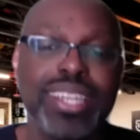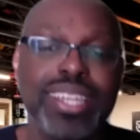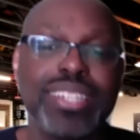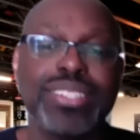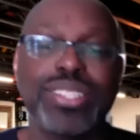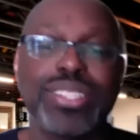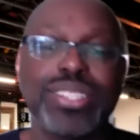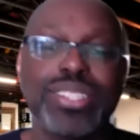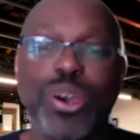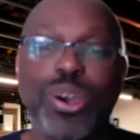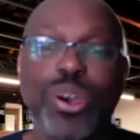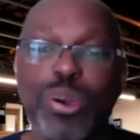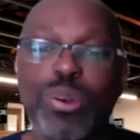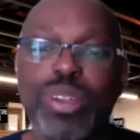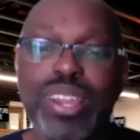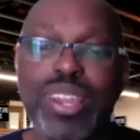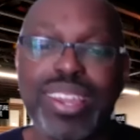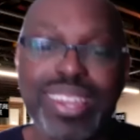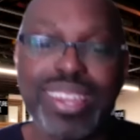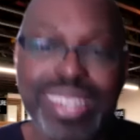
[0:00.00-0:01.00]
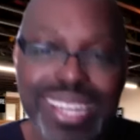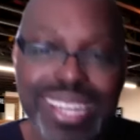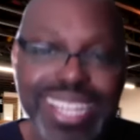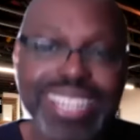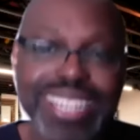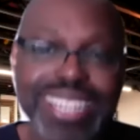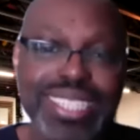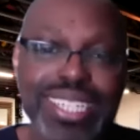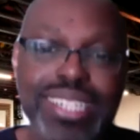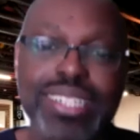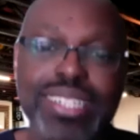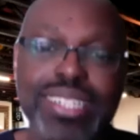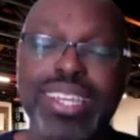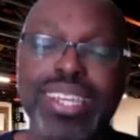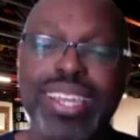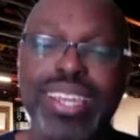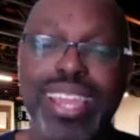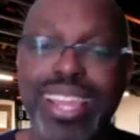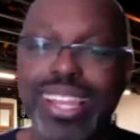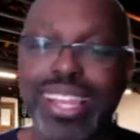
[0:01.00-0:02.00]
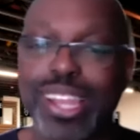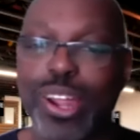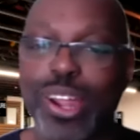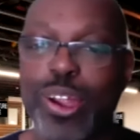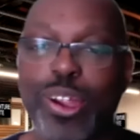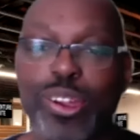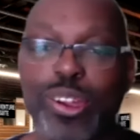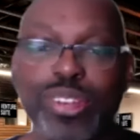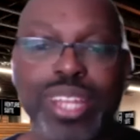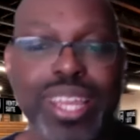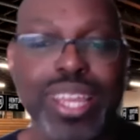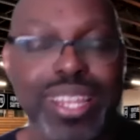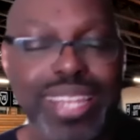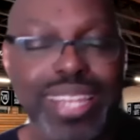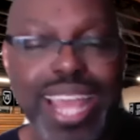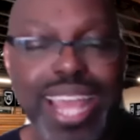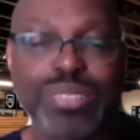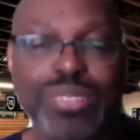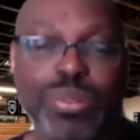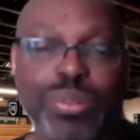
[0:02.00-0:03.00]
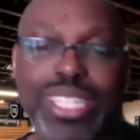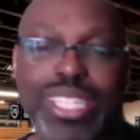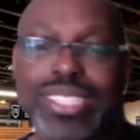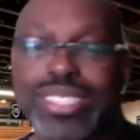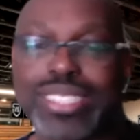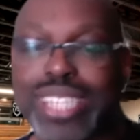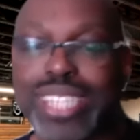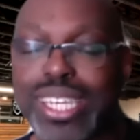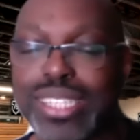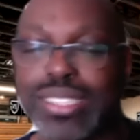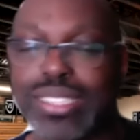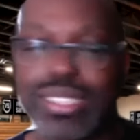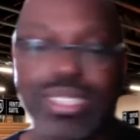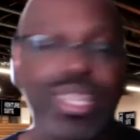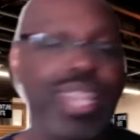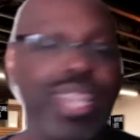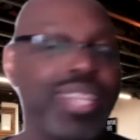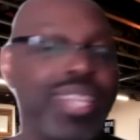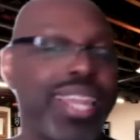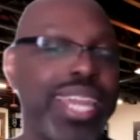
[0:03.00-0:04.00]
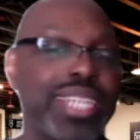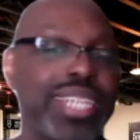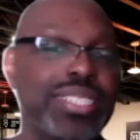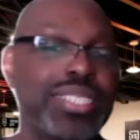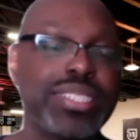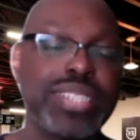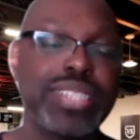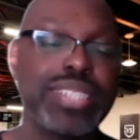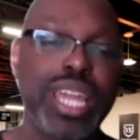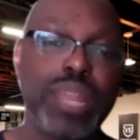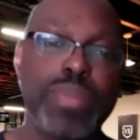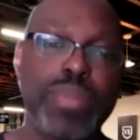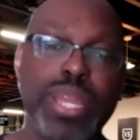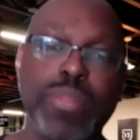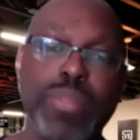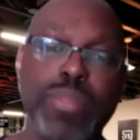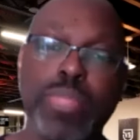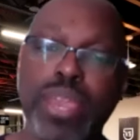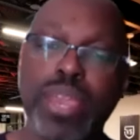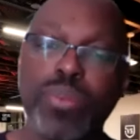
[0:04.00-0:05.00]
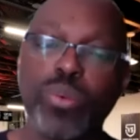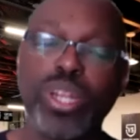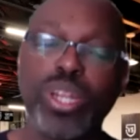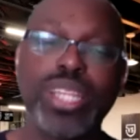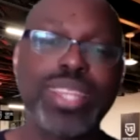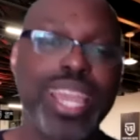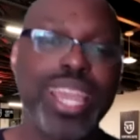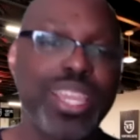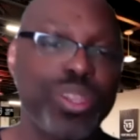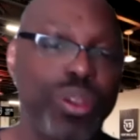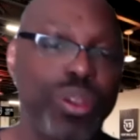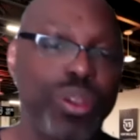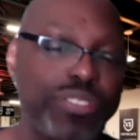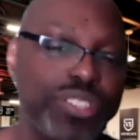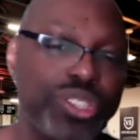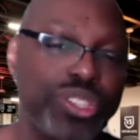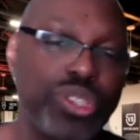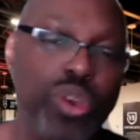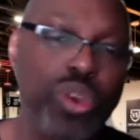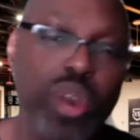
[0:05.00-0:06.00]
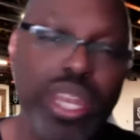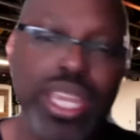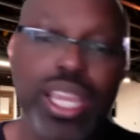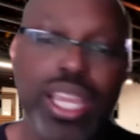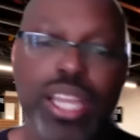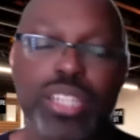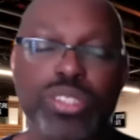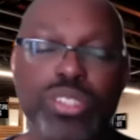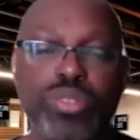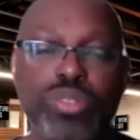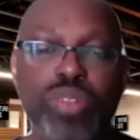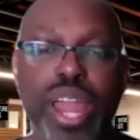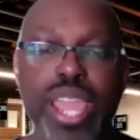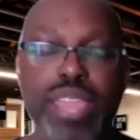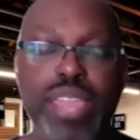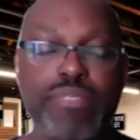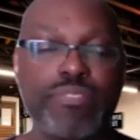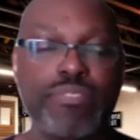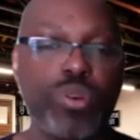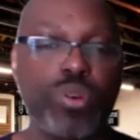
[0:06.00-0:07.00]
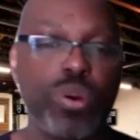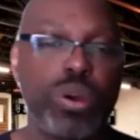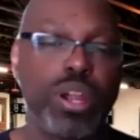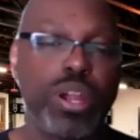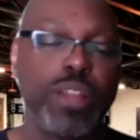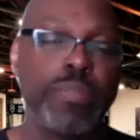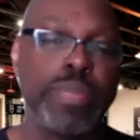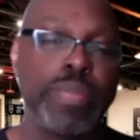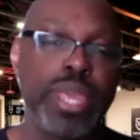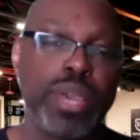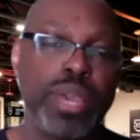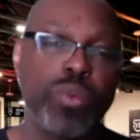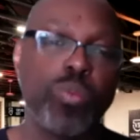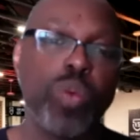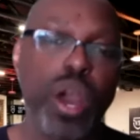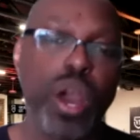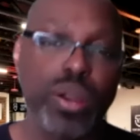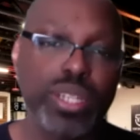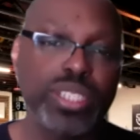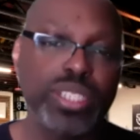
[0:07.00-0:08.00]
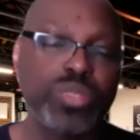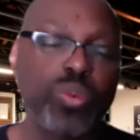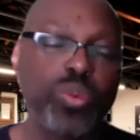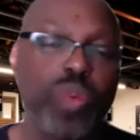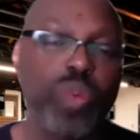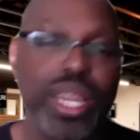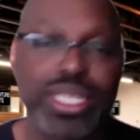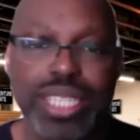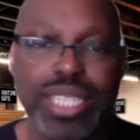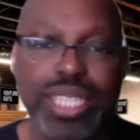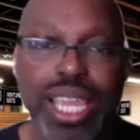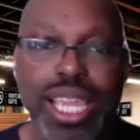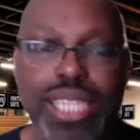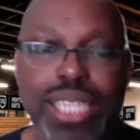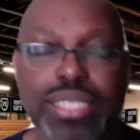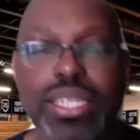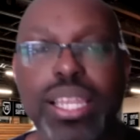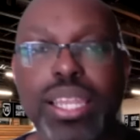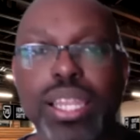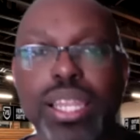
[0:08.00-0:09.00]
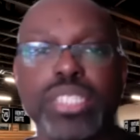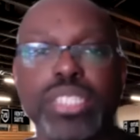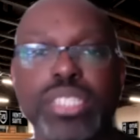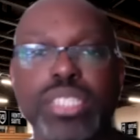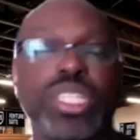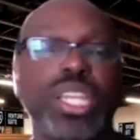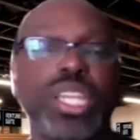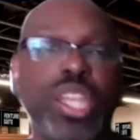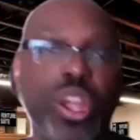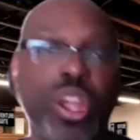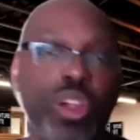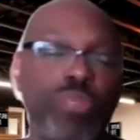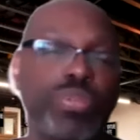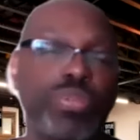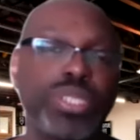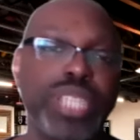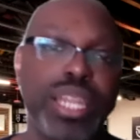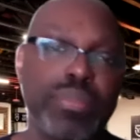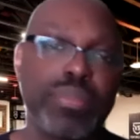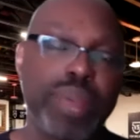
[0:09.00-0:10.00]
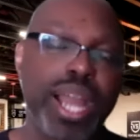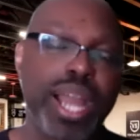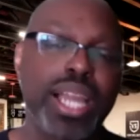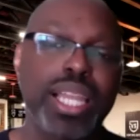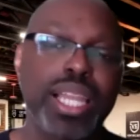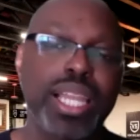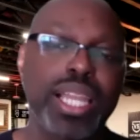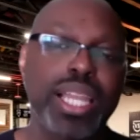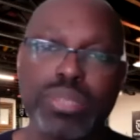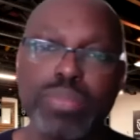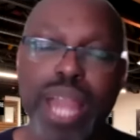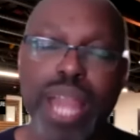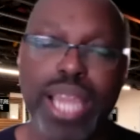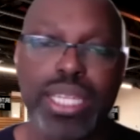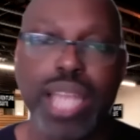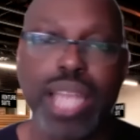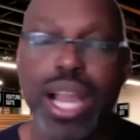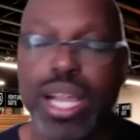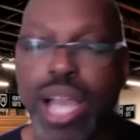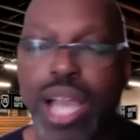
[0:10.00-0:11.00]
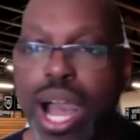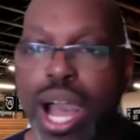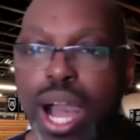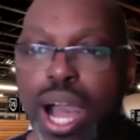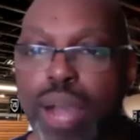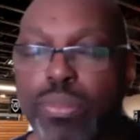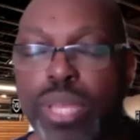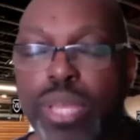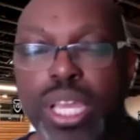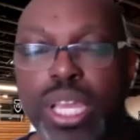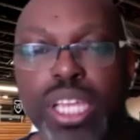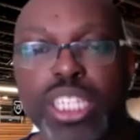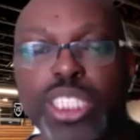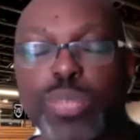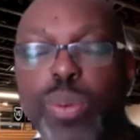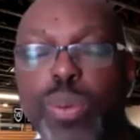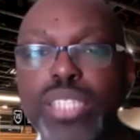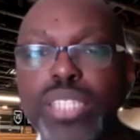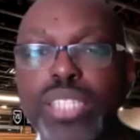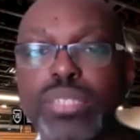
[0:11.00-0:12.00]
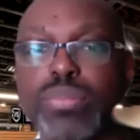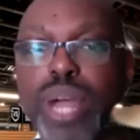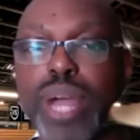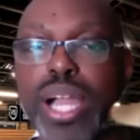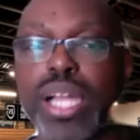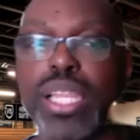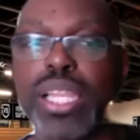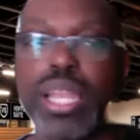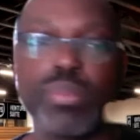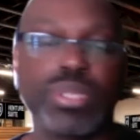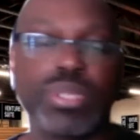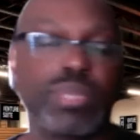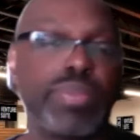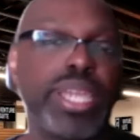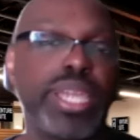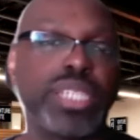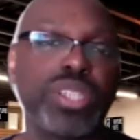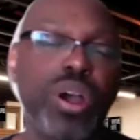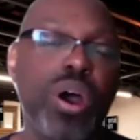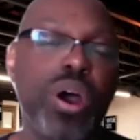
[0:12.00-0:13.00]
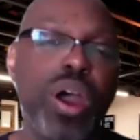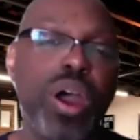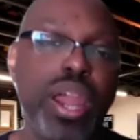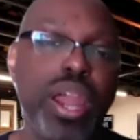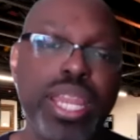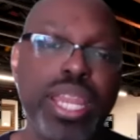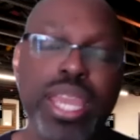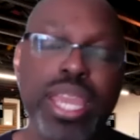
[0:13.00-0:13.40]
So listen and learn. That's what this is, ladies and gentlemen. Want to thank you all for joining us, right? For Wellness Wednesdays, Lunch and Learn, presented by ColumbusBlack.com, sponsored by Columbus Makes Art.